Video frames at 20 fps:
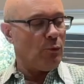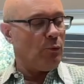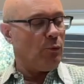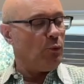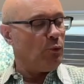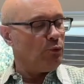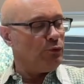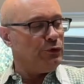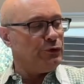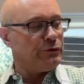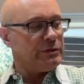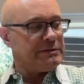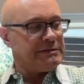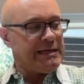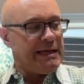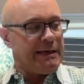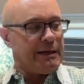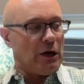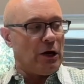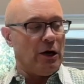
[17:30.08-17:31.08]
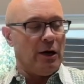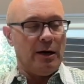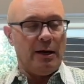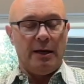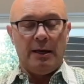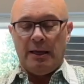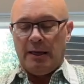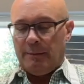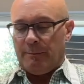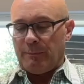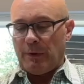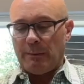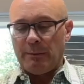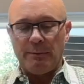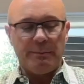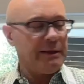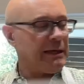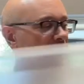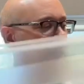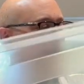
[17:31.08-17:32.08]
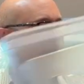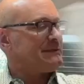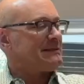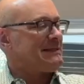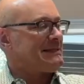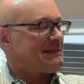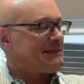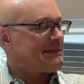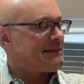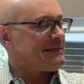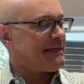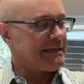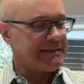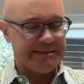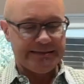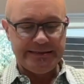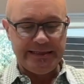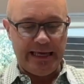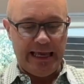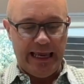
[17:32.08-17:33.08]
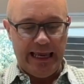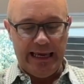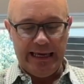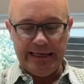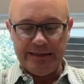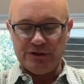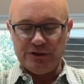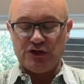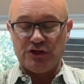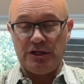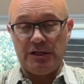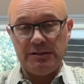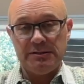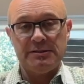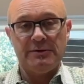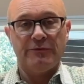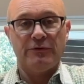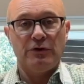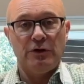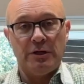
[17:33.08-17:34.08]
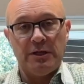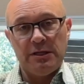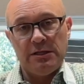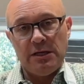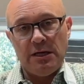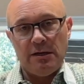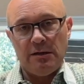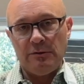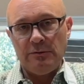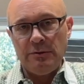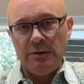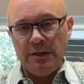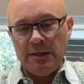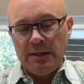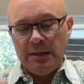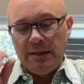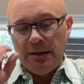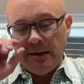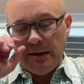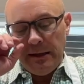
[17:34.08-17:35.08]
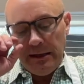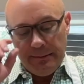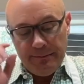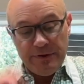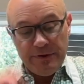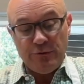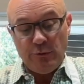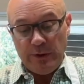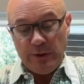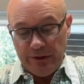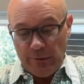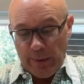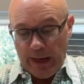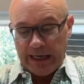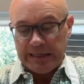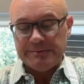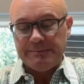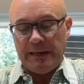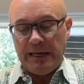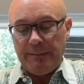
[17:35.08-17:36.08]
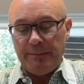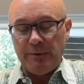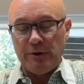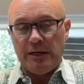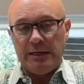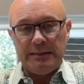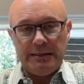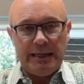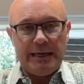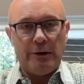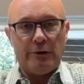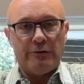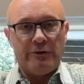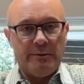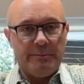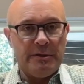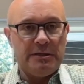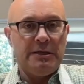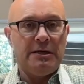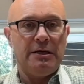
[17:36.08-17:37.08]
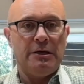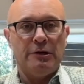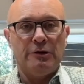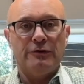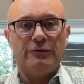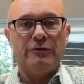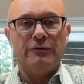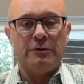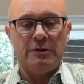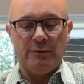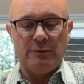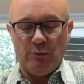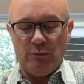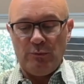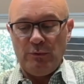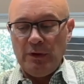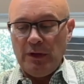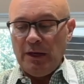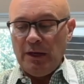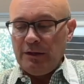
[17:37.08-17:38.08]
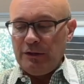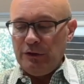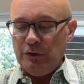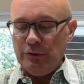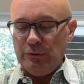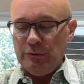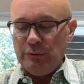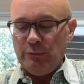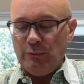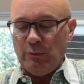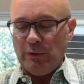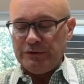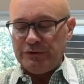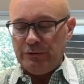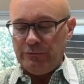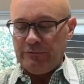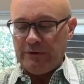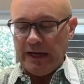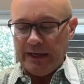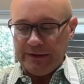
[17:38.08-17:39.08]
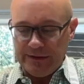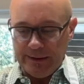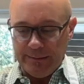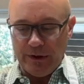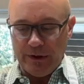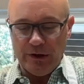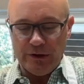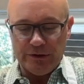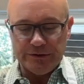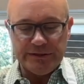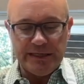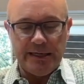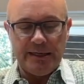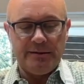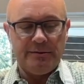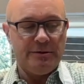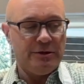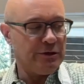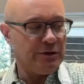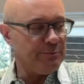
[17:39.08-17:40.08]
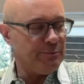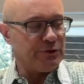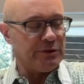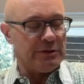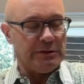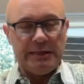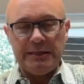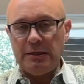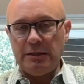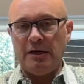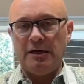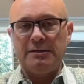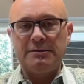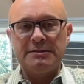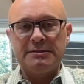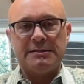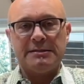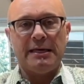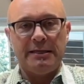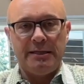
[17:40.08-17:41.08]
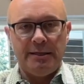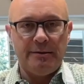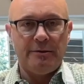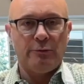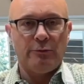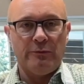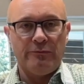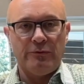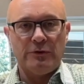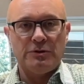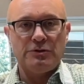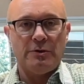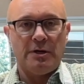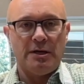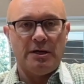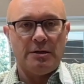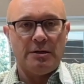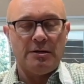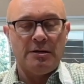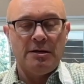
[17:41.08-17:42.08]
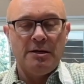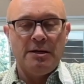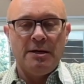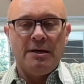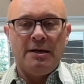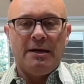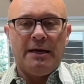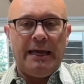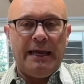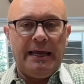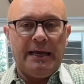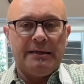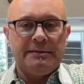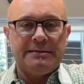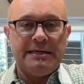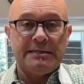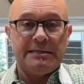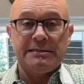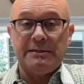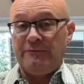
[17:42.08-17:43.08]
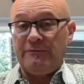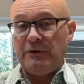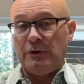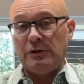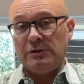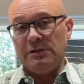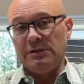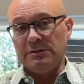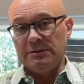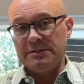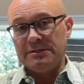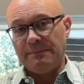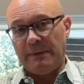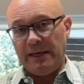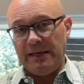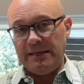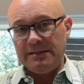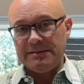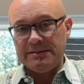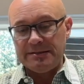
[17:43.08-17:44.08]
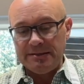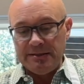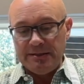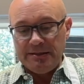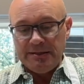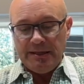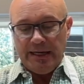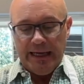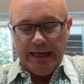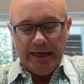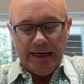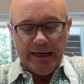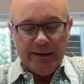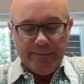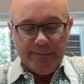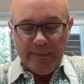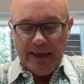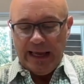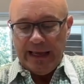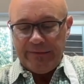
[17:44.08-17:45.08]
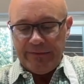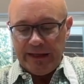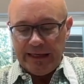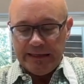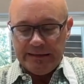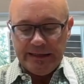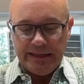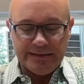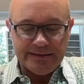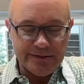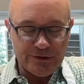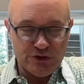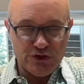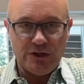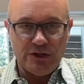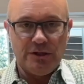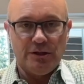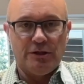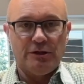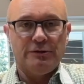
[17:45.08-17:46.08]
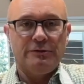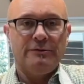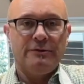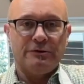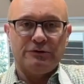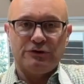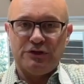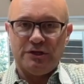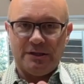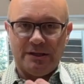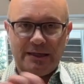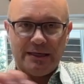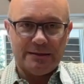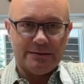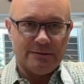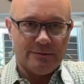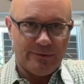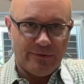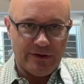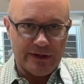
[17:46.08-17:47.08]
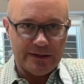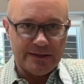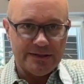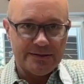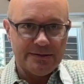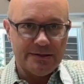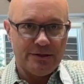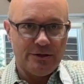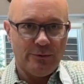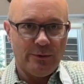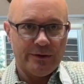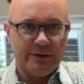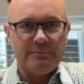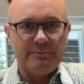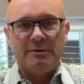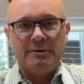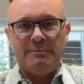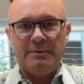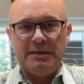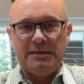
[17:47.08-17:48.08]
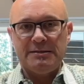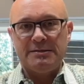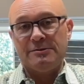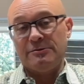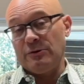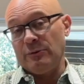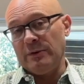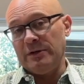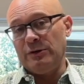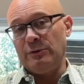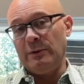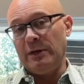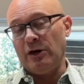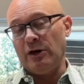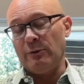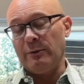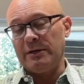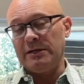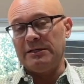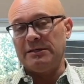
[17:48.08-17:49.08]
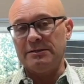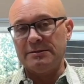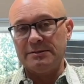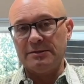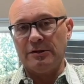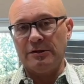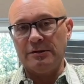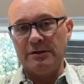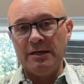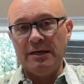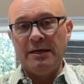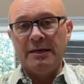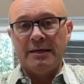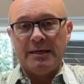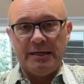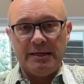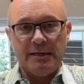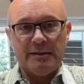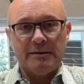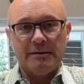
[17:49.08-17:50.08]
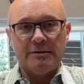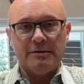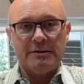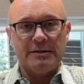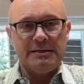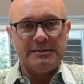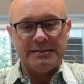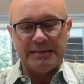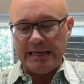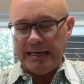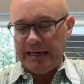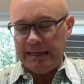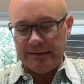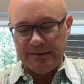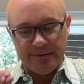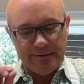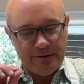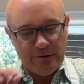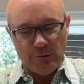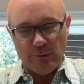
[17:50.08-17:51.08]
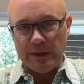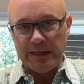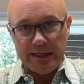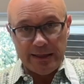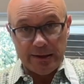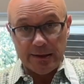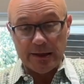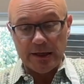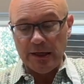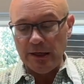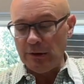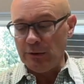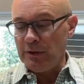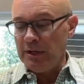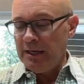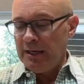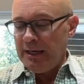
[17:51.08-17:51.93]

You can take probably up to 6 to 8 sheets of cookie dough in between the wax paper and layer them in here so that once you've got them all done, you can put the lid on, slide it in the refrigerator, and it takes up very little space. And they get nice and chilled. They're chilling at the thickness that you want them to be so that when we are ready to start cutting the cookies again, they're ready to go.